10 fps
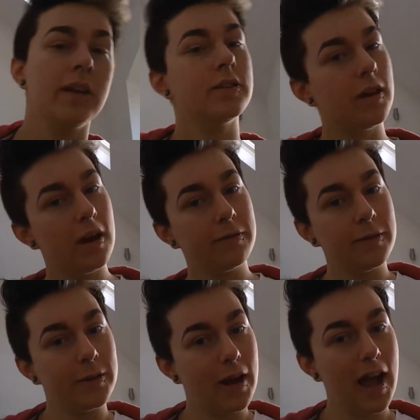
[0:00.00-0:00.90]
Start off
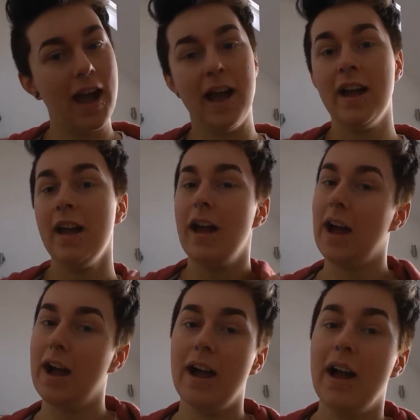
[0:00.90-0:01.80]
with your hair.
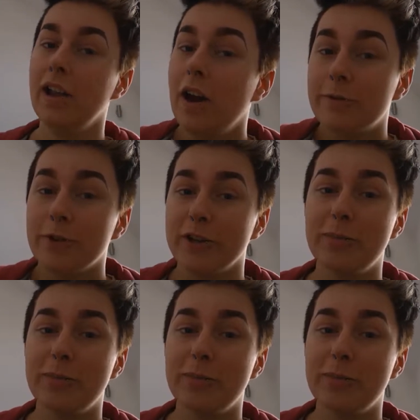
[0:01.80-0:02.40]
A lot of trans